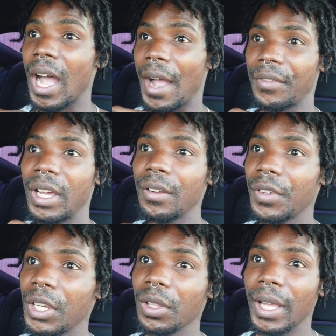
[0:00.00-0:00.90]
I've done a
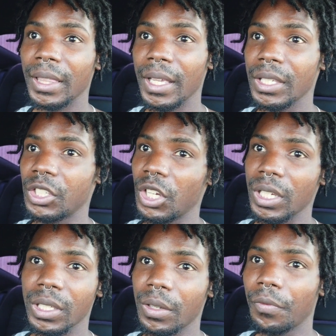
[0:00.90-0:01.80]
video like this
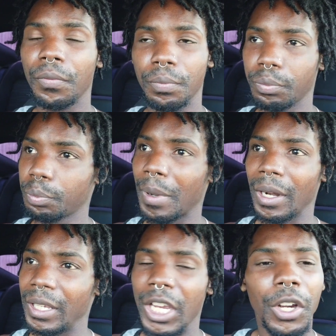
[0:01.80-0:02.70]
just
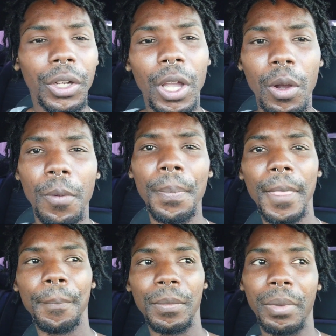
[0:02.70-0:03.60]
about a year ago,
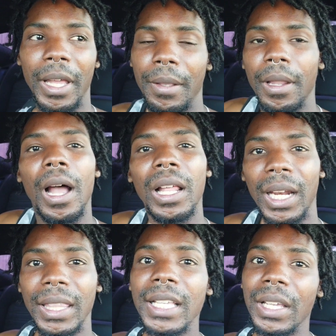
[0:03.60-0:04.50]
but a
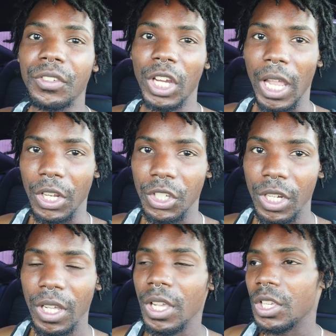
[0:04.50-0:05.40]
lot of things have
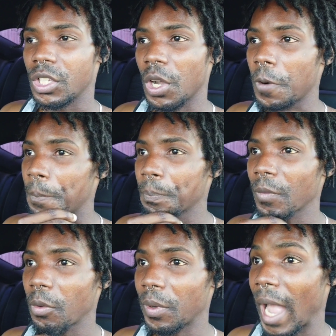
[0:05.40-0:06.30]
changed. So
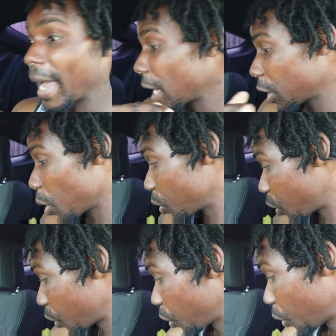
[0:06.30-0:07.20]
I gotta go
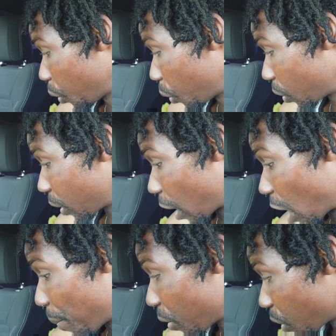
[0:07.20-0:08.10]
to a
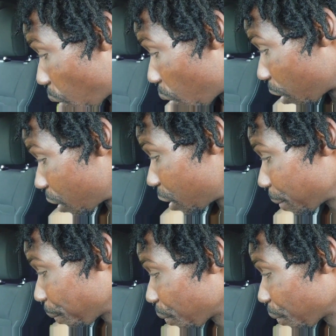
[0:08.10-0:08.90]
couple stores